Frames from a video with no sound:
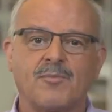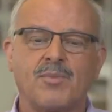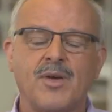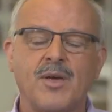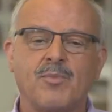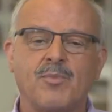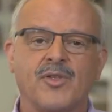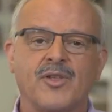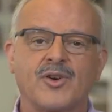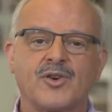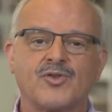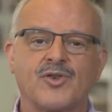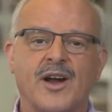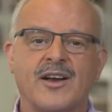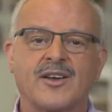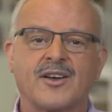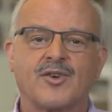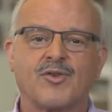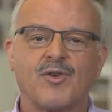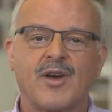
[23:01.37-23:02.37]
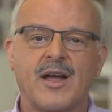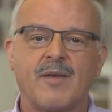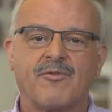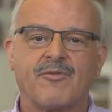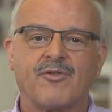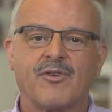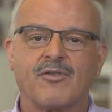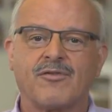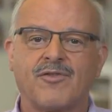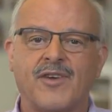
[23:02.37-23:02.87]
People that are trying to cram
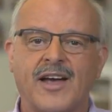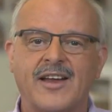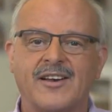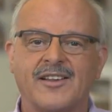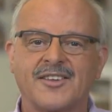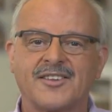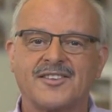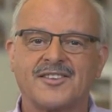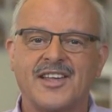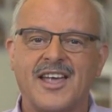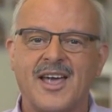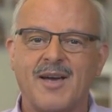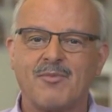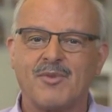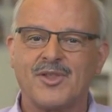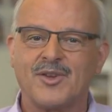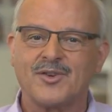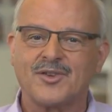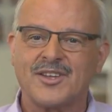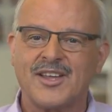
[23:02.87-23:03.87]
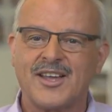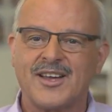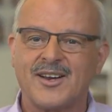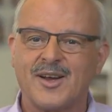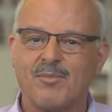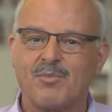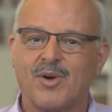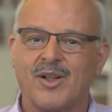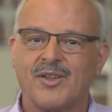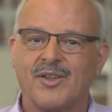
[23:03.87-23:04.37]
for a final exam and they're
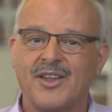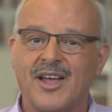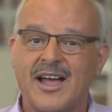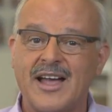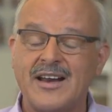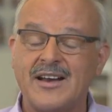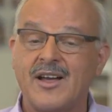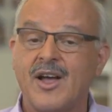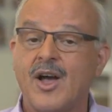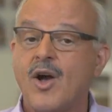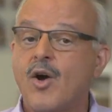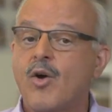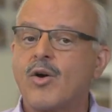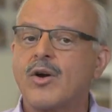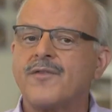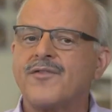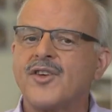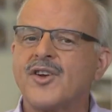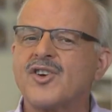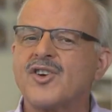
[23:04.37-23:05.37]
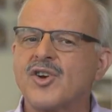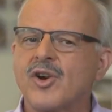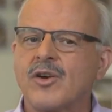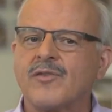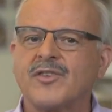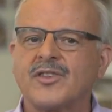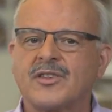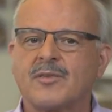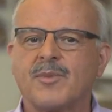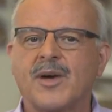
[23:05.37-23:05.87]
staying up all night, or if you're
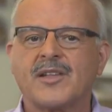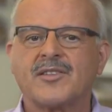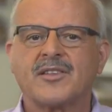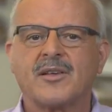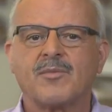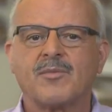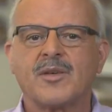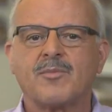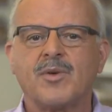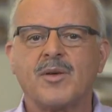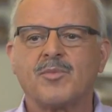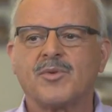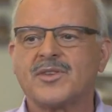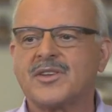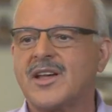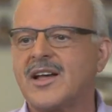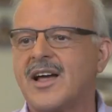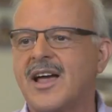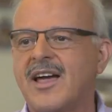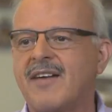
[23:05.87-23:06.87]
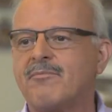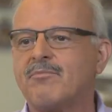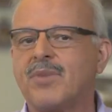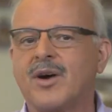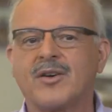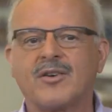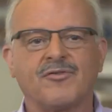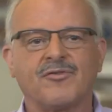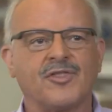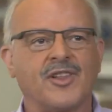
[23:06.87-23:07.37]
nervous about something, people say, I have
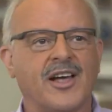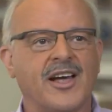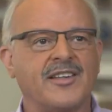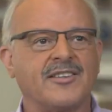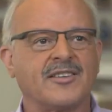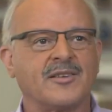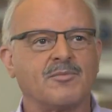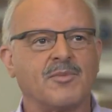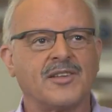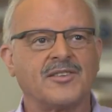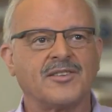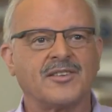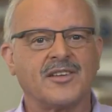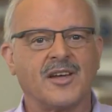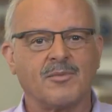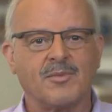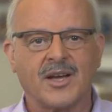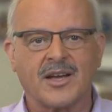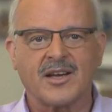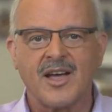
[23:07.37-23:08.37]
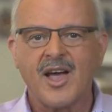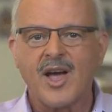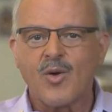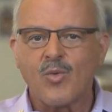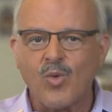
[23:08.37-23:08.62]
butterflies in my stomach.